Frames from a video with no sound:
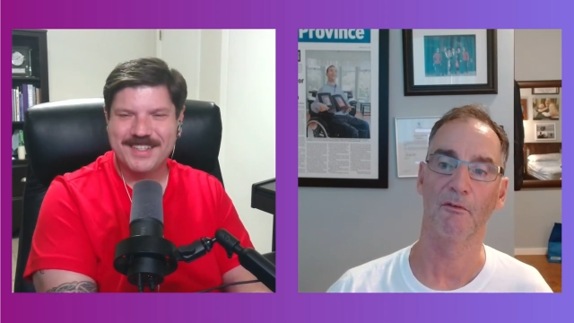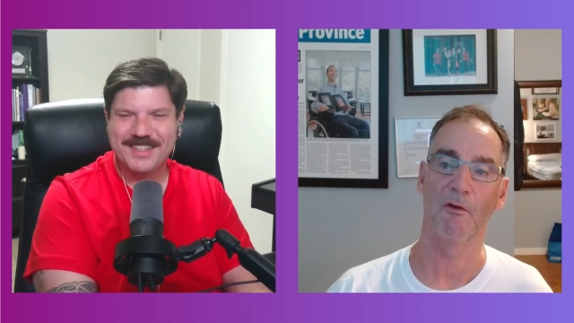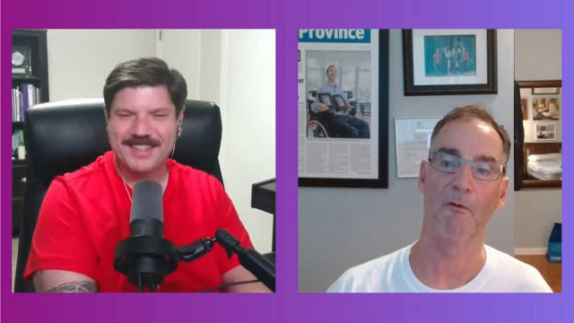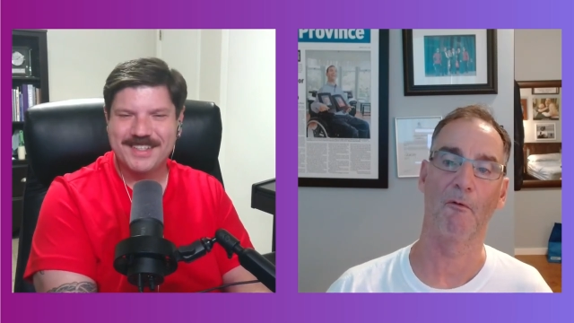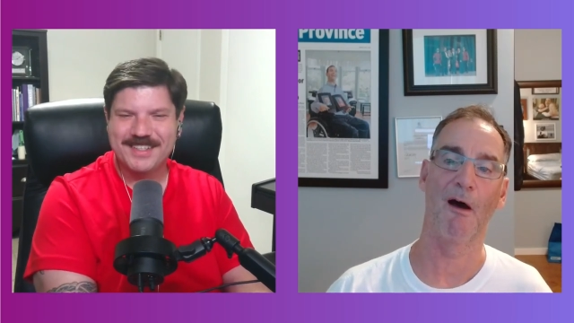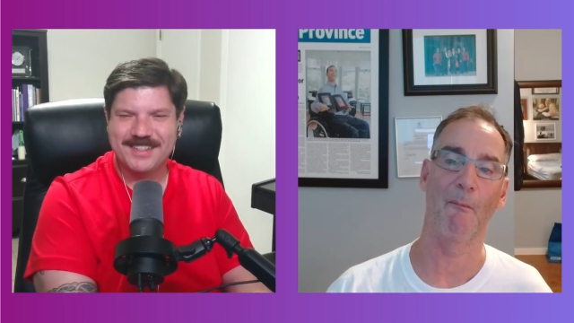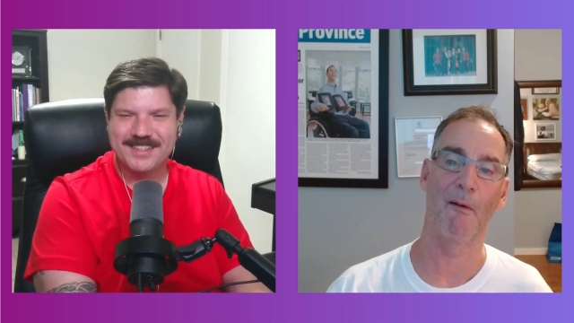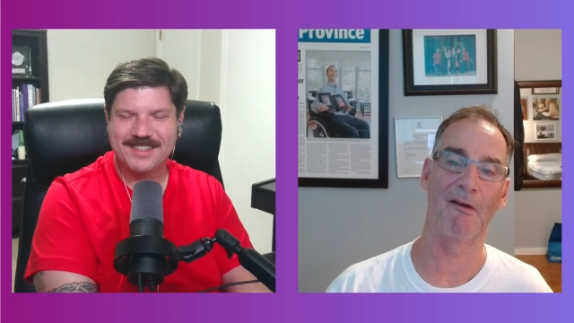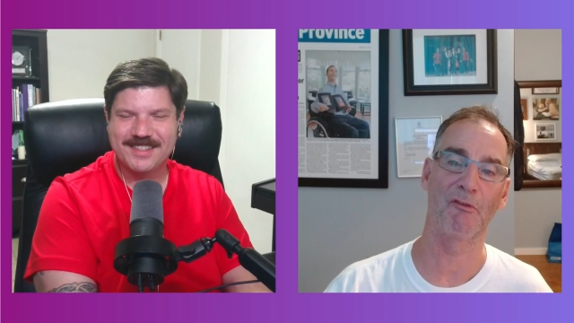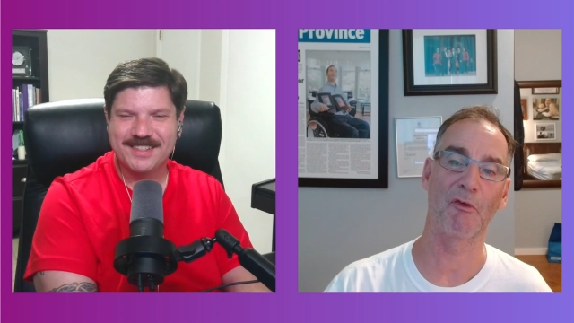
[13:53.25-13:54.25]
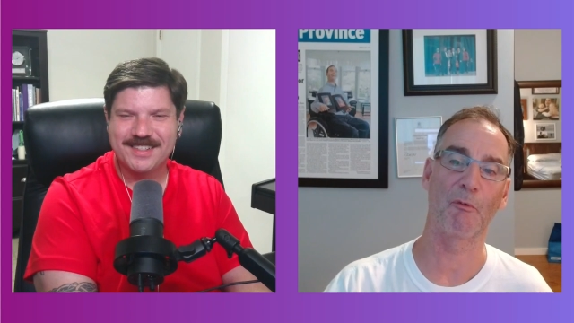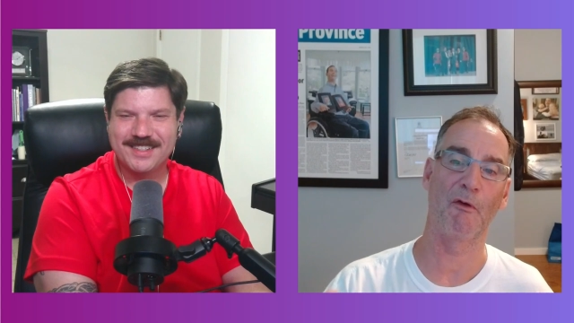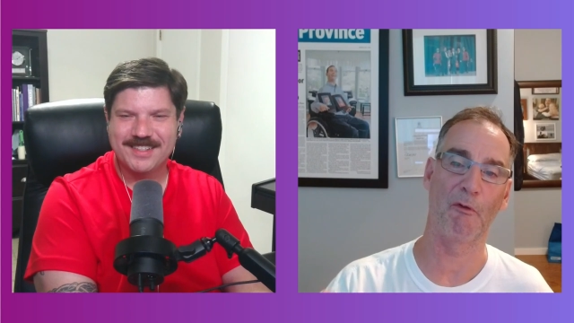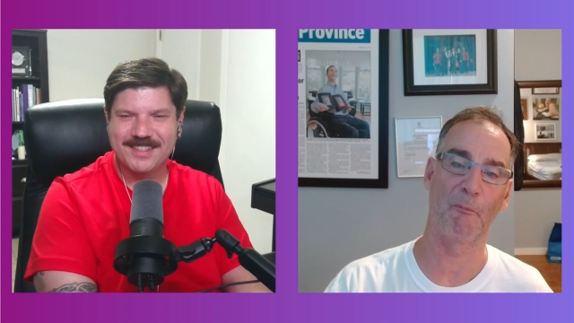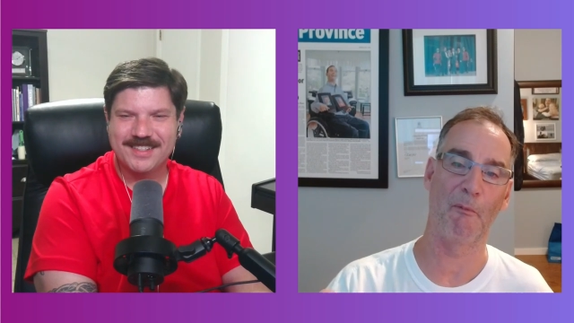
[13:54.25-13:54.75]
Speaker 1: So, Rob, I just
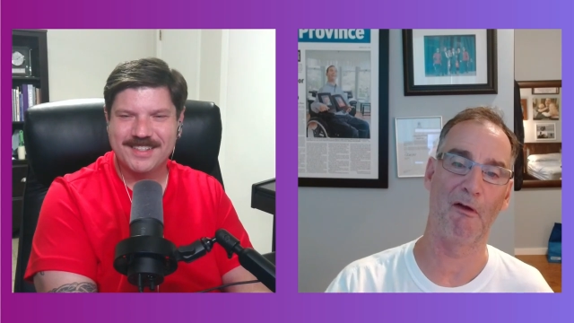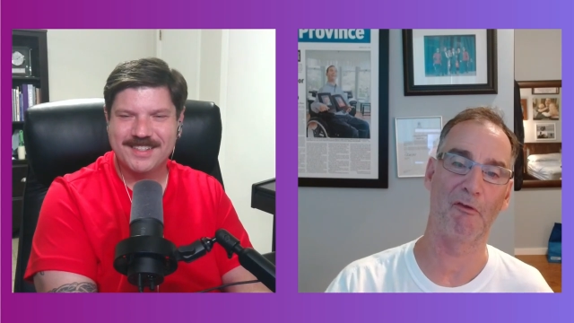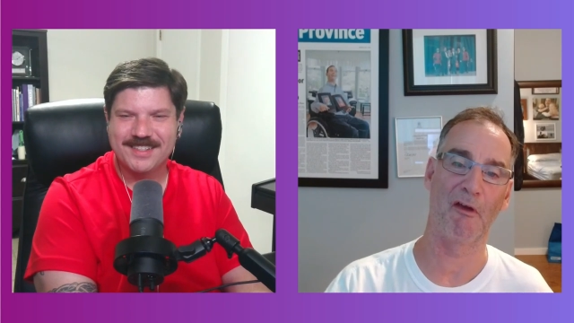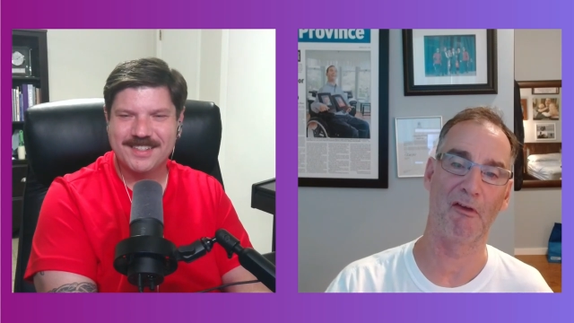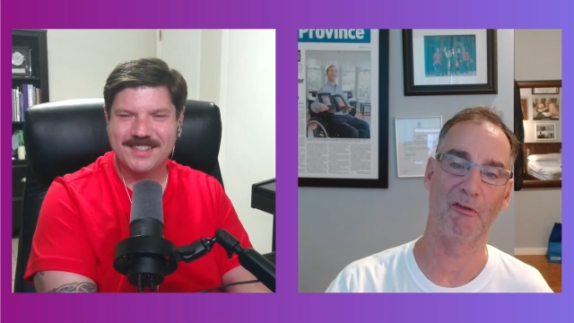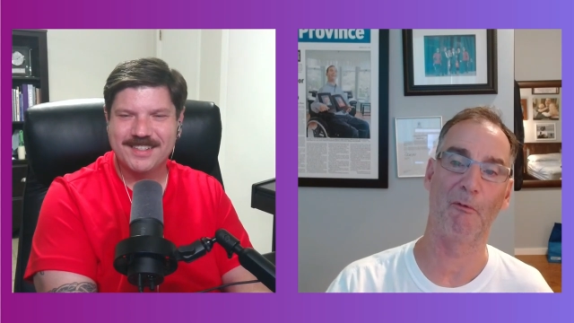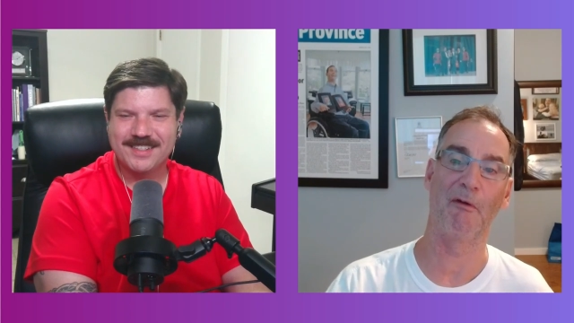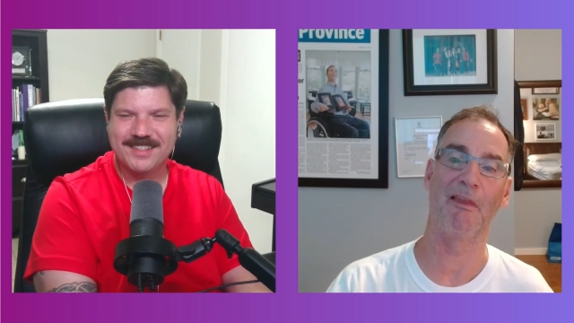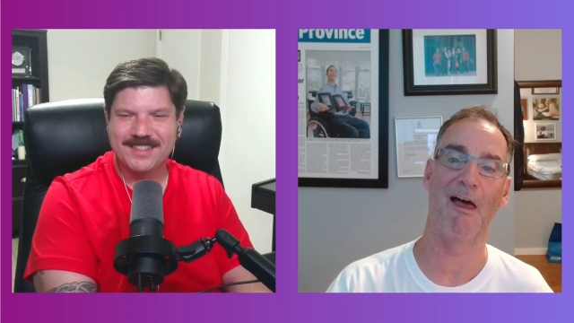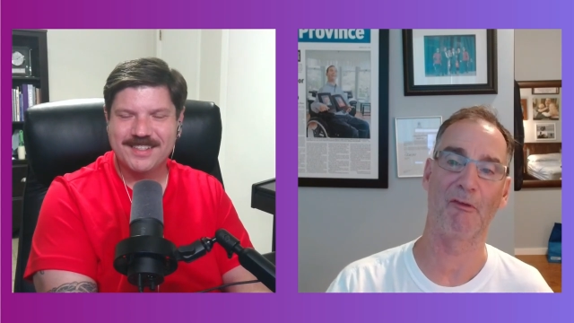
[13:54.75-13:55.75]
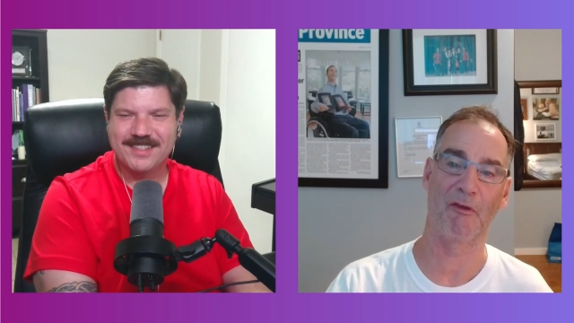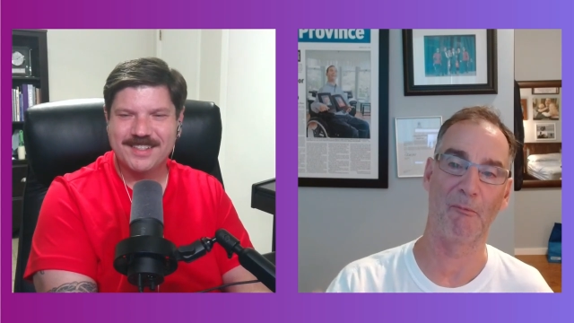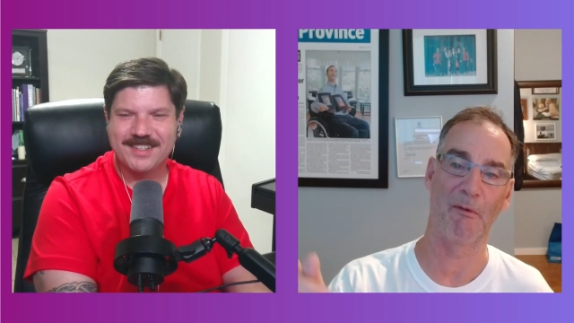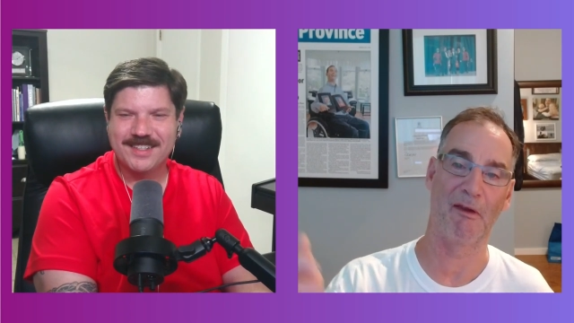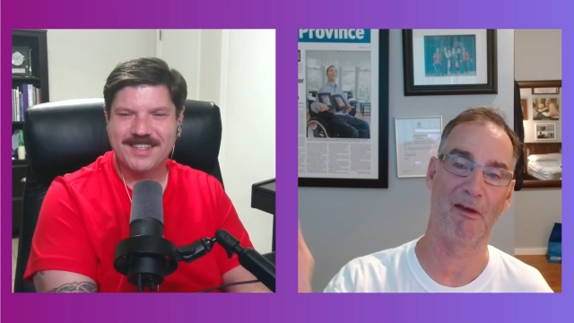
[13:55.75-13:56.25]
want to apologize one last
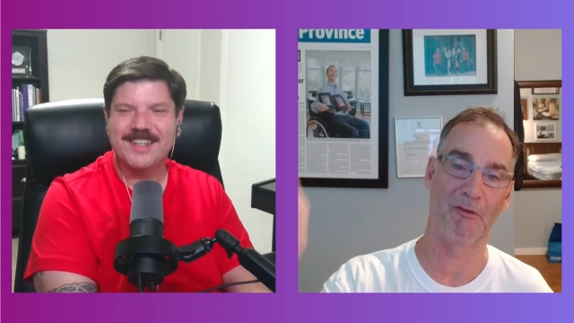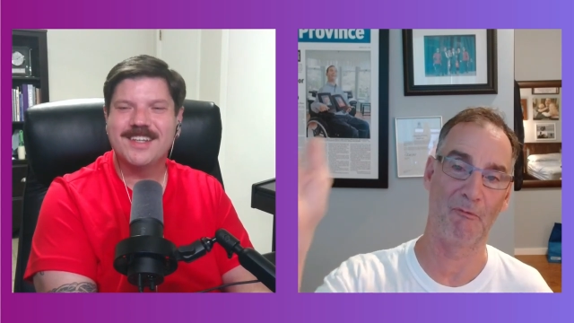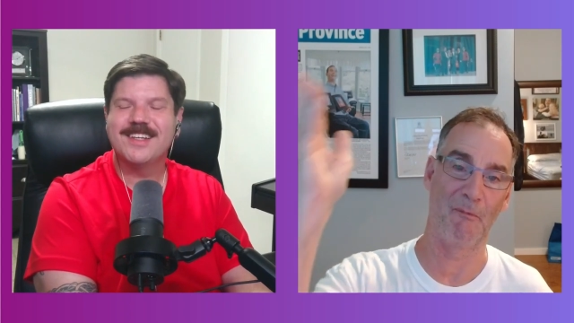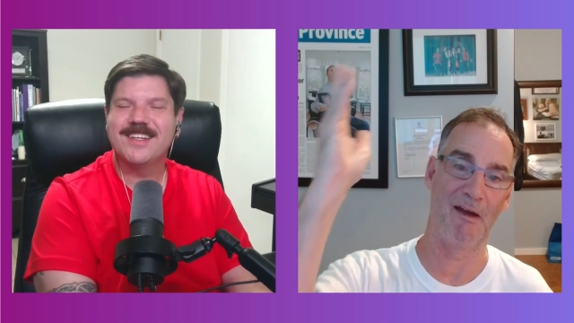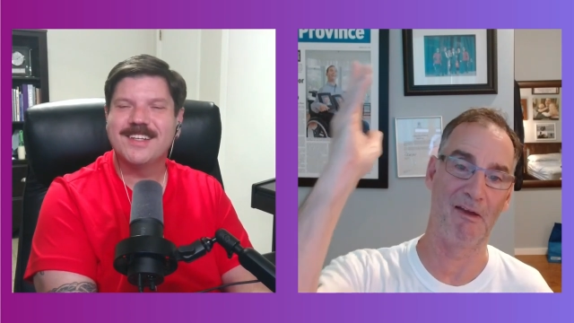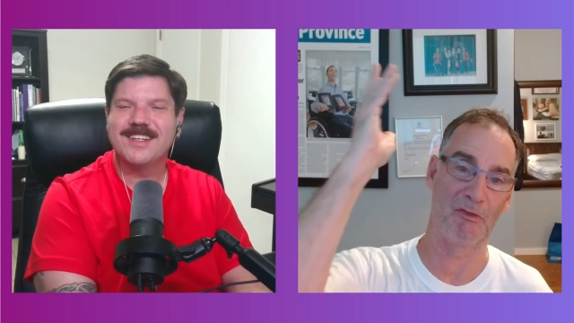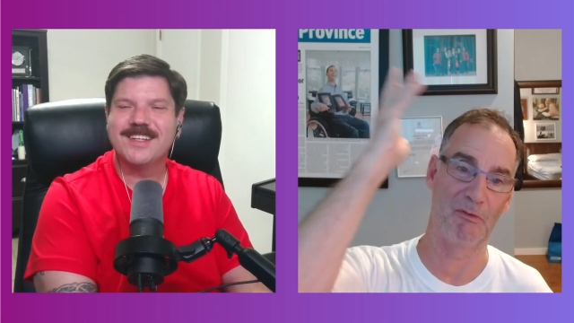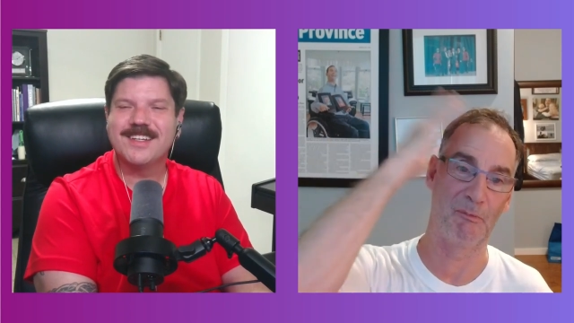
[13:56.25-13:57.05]
thing because of my